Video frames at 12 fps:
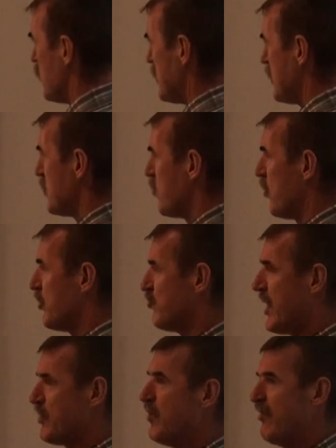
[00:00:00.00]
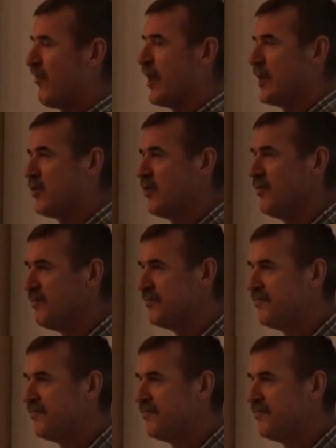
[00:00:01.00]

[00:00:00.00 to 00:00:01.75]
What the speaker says: what is called a route reflector,